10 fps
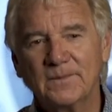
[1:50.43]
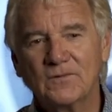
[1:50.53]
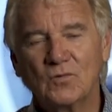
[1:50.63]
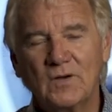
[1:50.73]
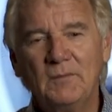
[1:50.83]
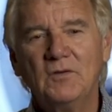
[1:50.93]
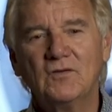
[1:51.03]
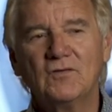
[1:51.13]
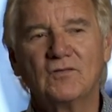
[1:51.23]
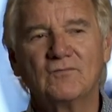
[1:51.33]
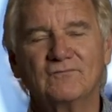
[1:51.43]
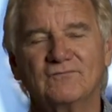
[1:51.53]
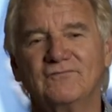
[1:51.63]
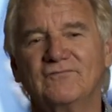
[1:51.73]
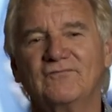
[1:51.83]
So let me just
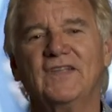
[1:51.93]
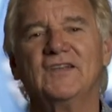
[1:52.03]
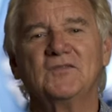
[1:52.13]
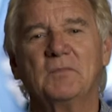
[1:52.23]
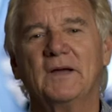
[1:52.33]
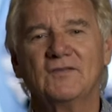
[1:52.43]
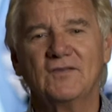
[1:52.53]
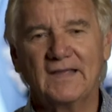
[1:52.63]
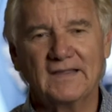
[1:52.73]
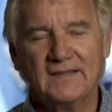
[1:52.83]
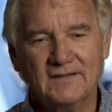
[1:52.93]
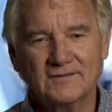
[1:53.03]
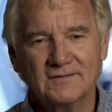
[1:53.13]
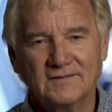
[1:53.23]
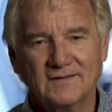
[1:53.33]
finish by saying
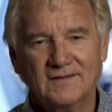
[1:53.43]
this.